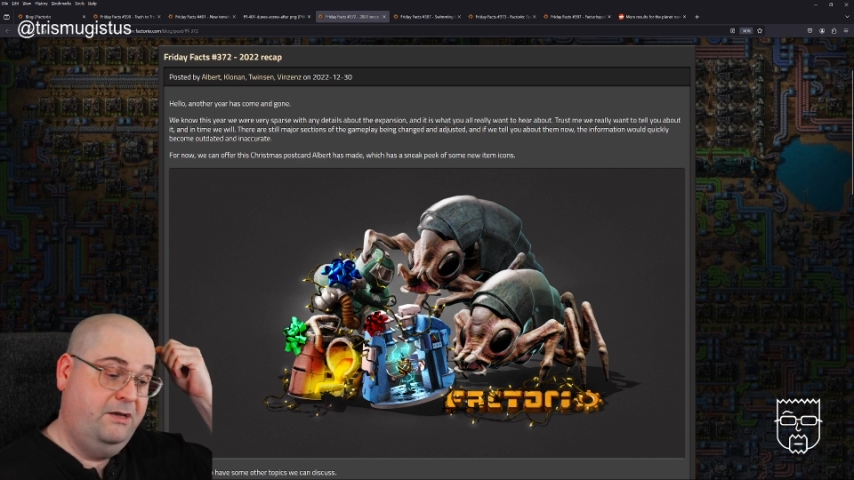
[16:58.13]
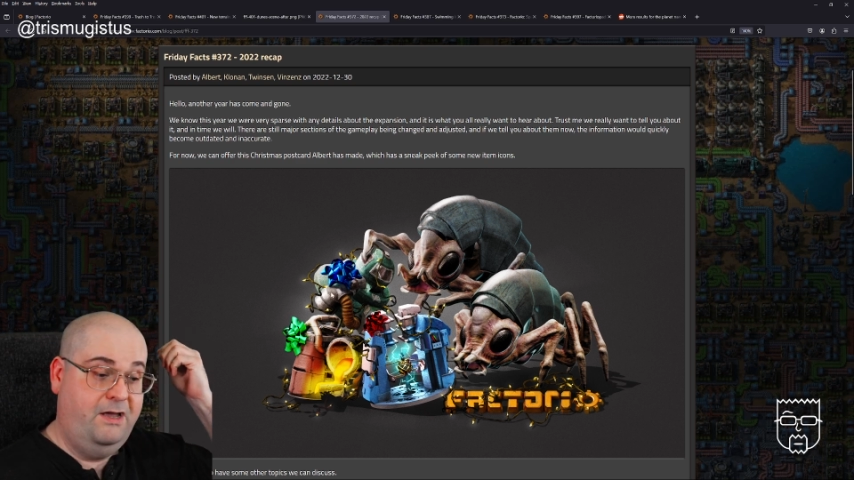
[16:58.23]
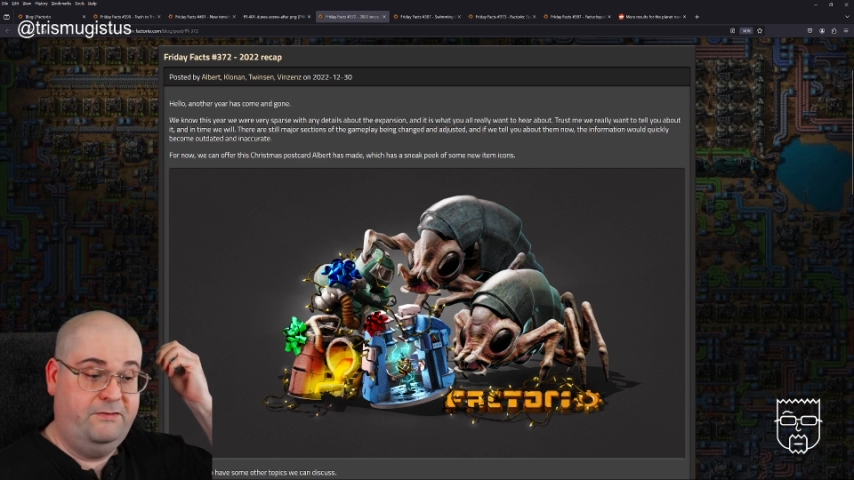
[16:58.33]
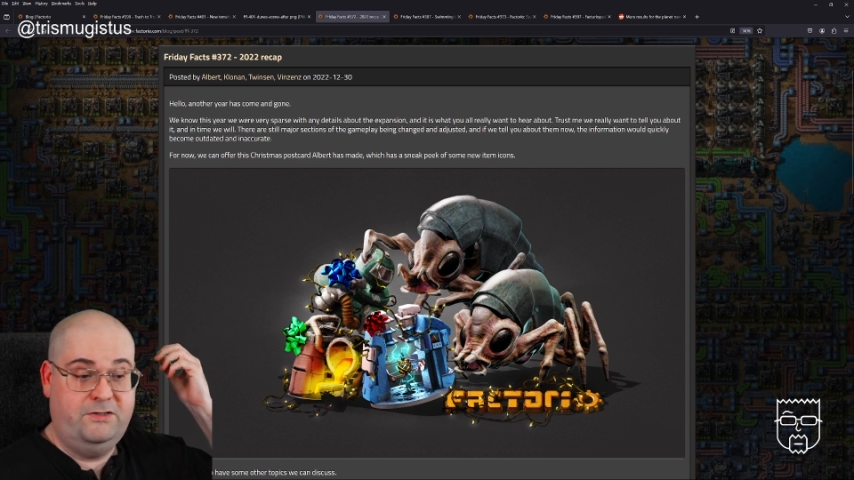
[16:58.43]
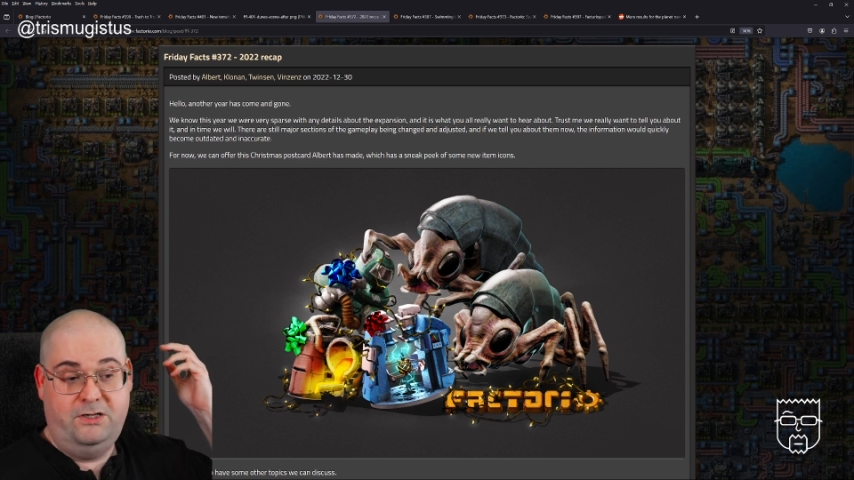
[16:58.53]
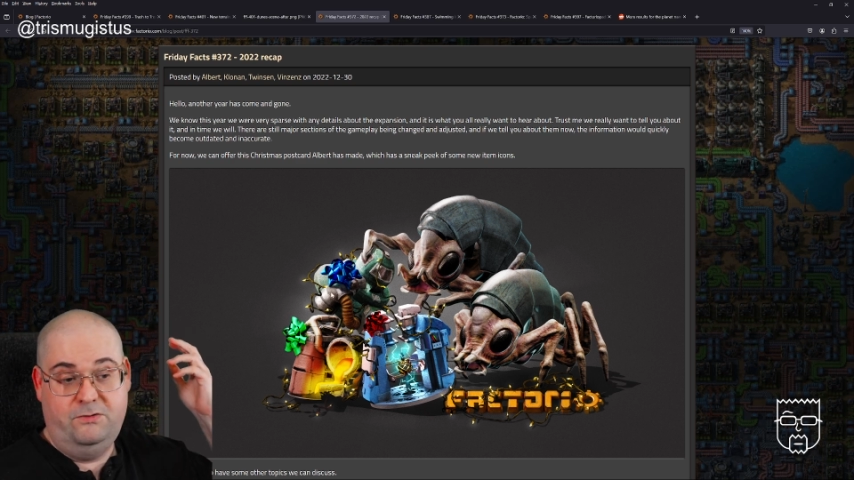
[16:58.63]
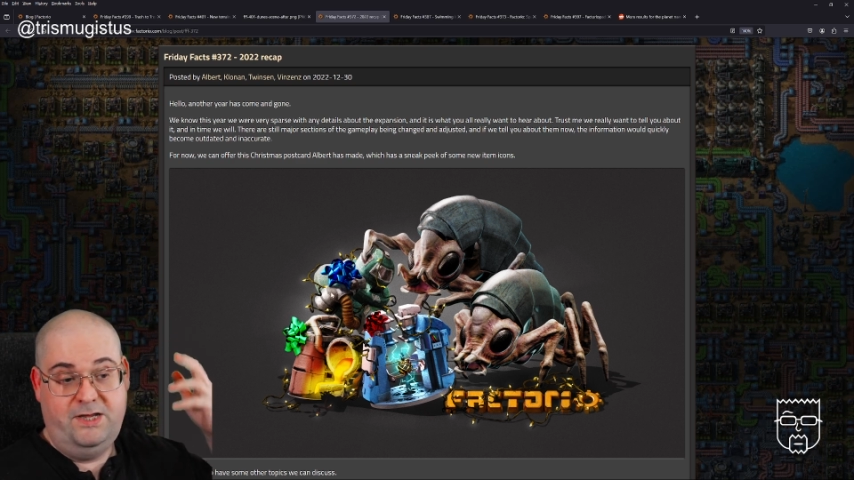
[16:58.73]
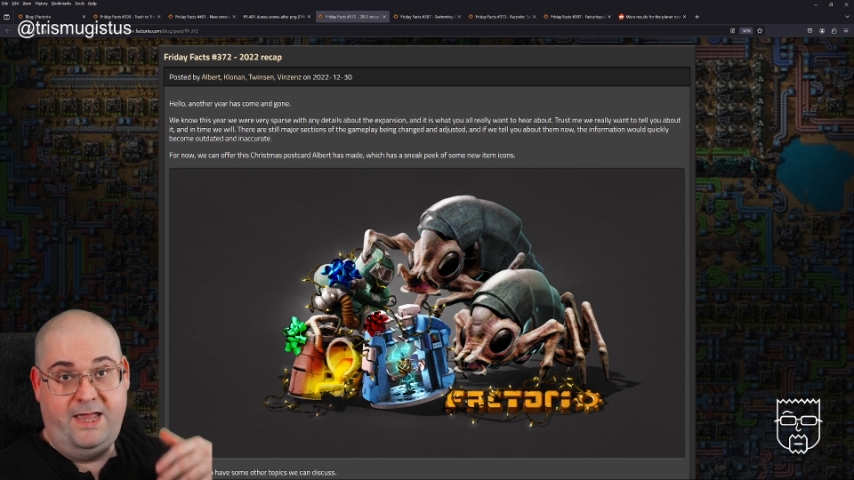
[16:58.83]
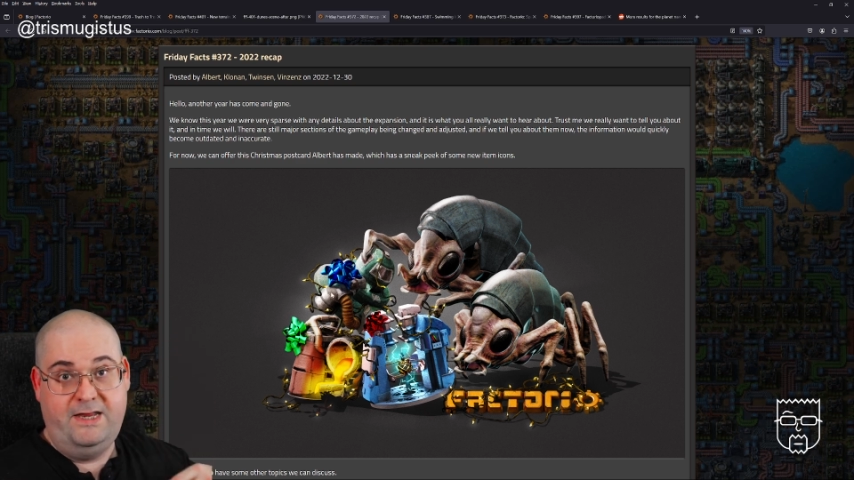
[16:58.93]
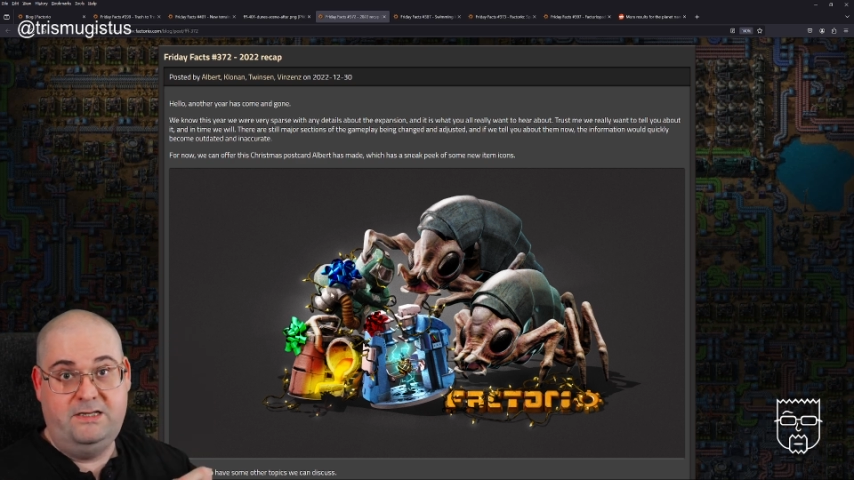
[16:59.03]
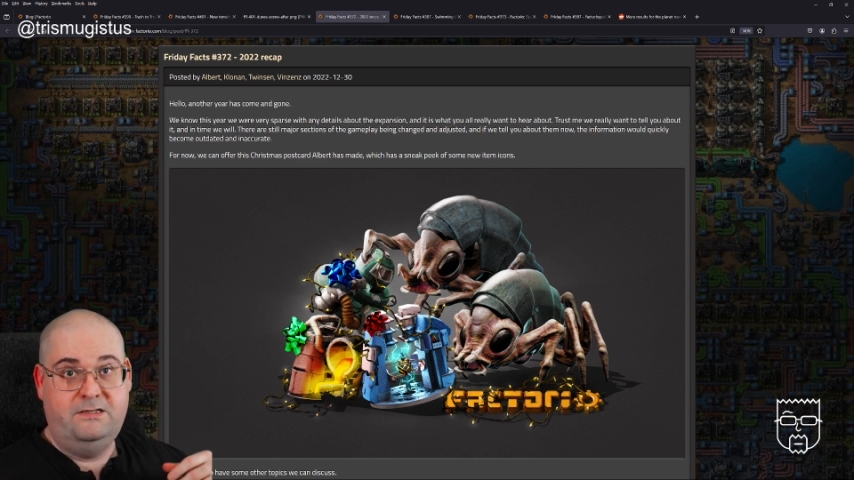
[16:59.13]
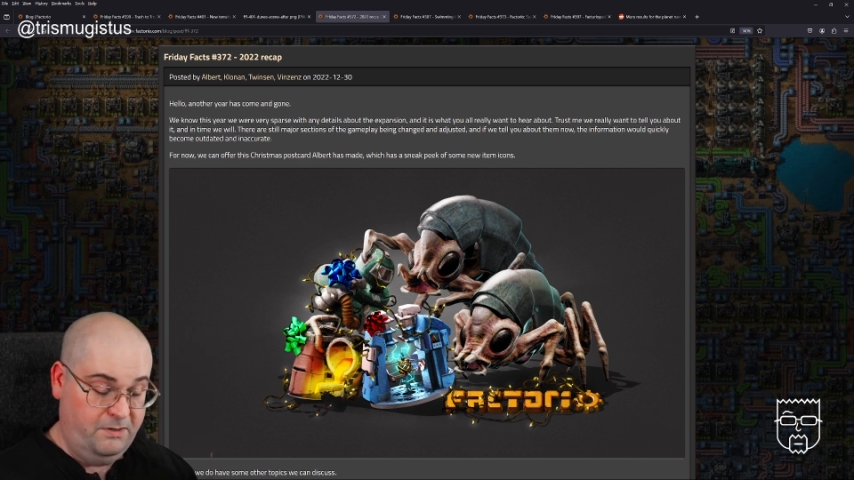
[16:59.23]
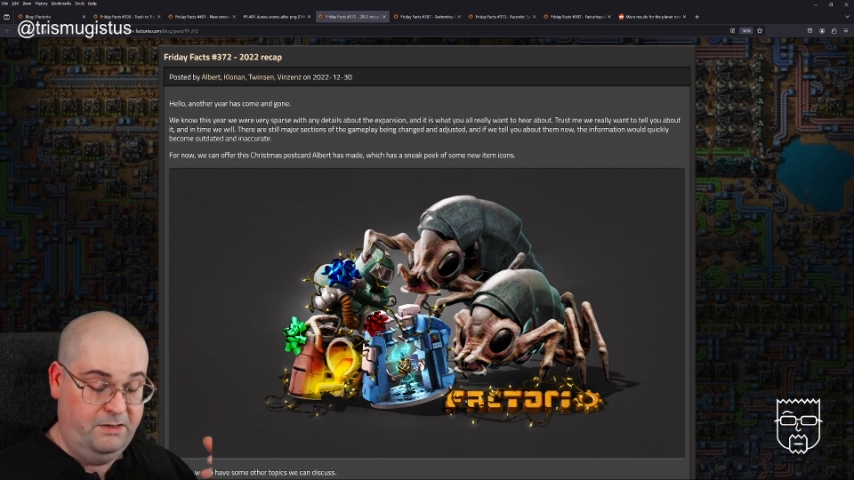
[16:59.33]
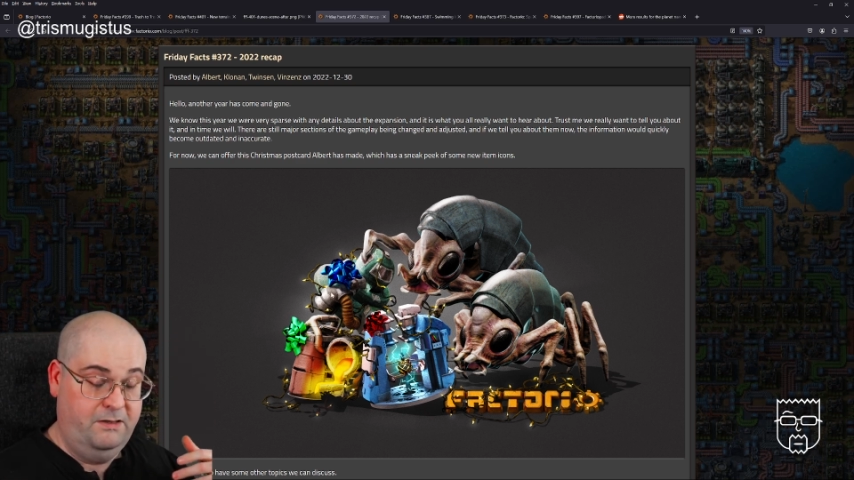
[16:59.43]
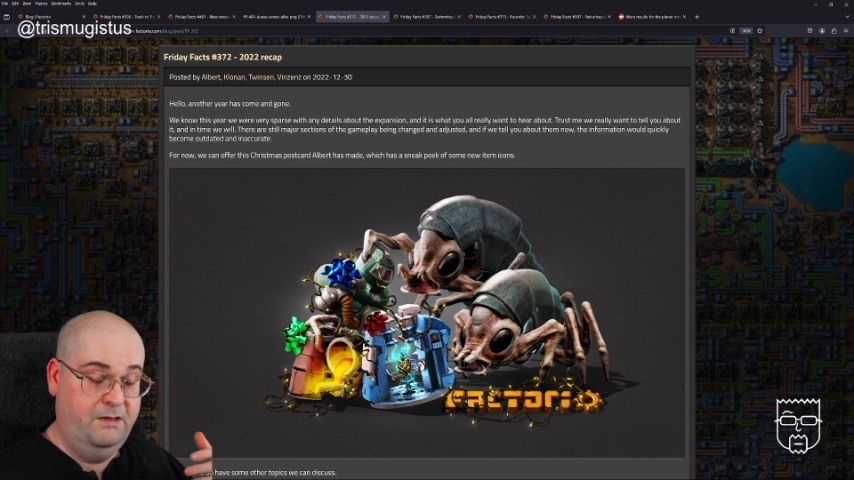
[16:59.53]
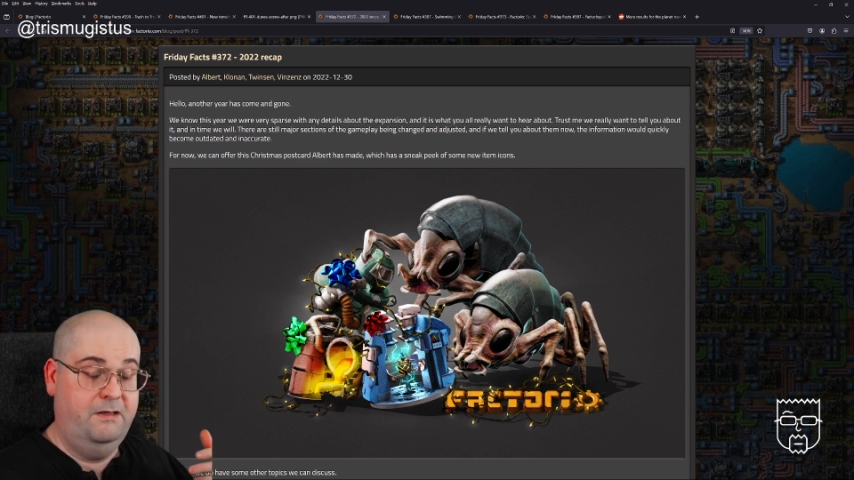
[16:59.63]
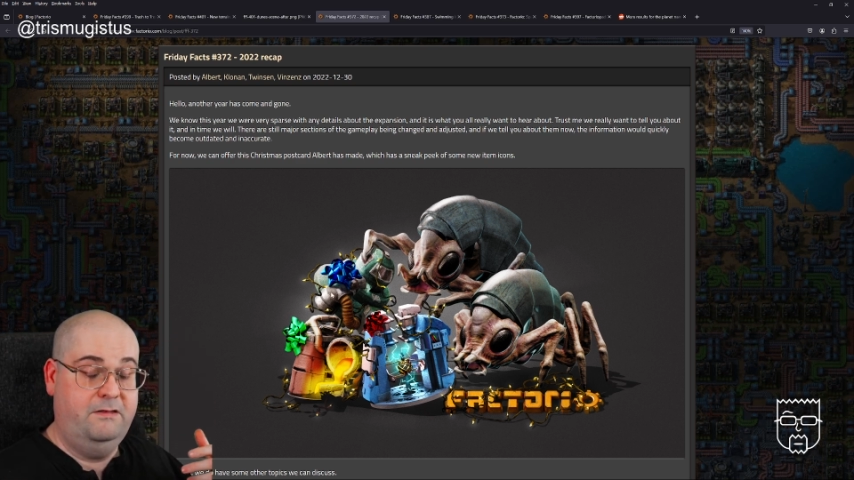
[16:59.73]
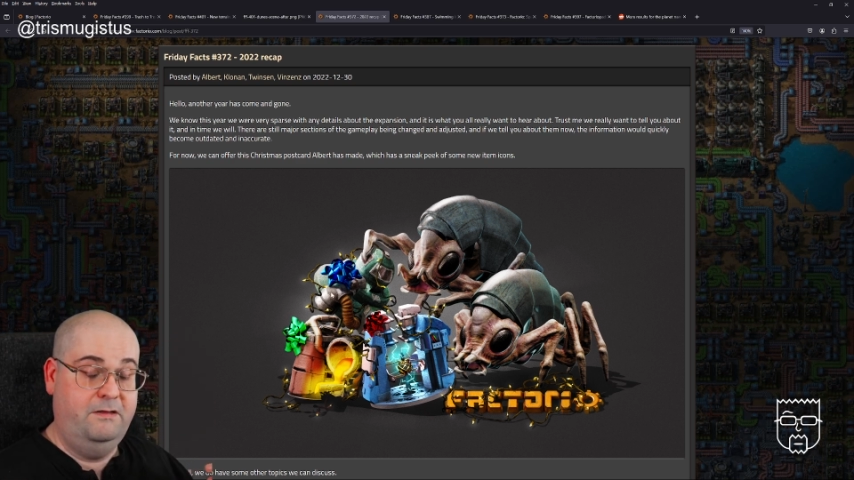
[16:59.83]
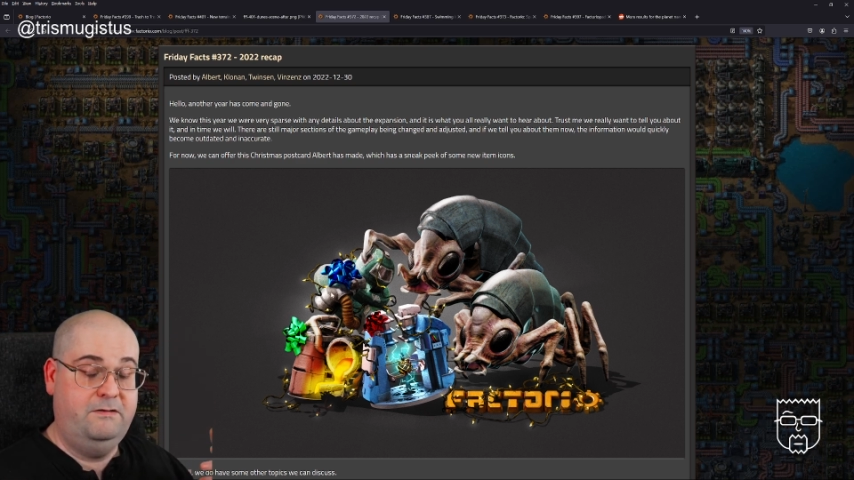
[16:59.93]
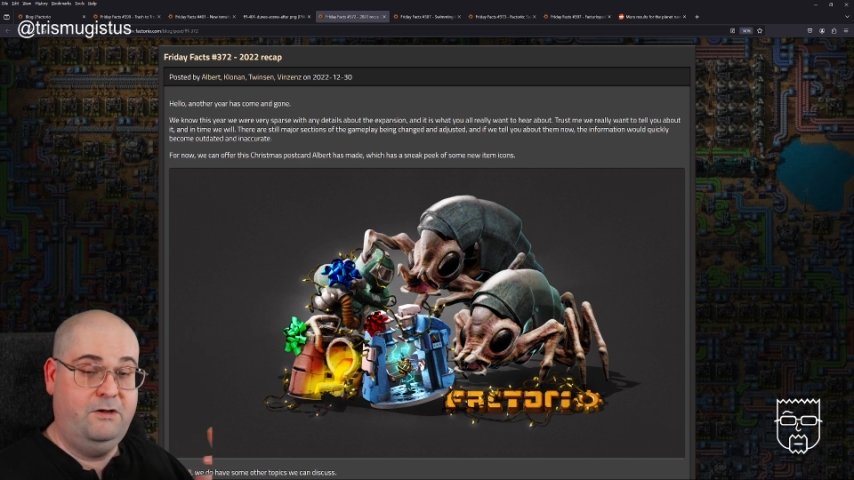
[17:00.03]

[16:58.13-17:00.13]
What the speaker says: you have to use heat, and the